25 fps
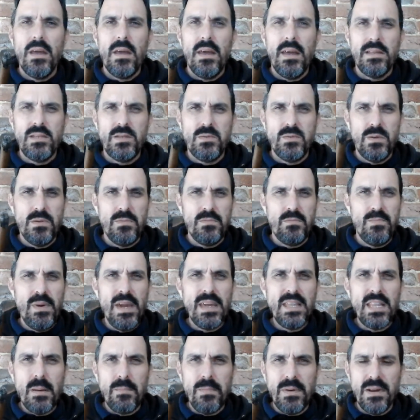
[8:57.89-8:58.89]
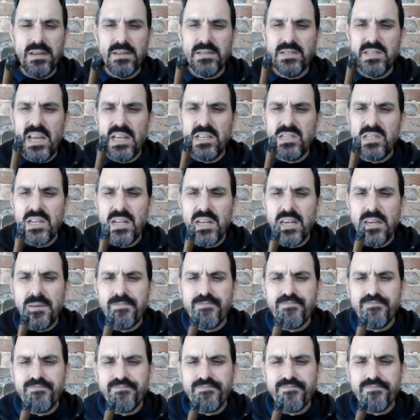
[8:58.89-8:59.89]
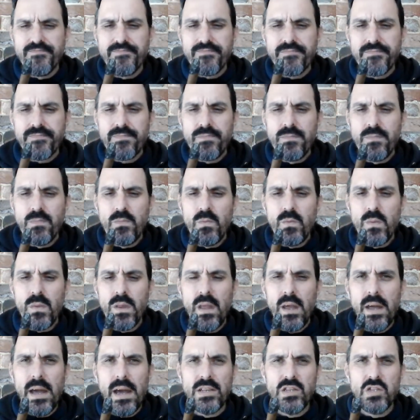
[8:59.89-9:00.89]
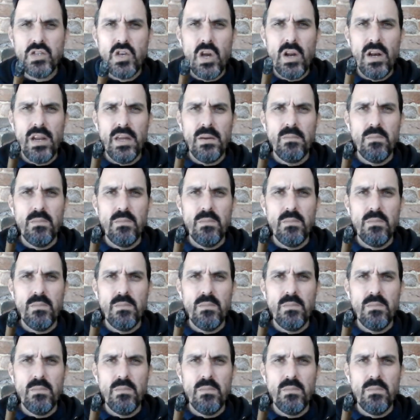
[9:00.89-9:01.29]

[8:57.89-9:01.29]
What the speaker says: It's picked up in intensity. Certainly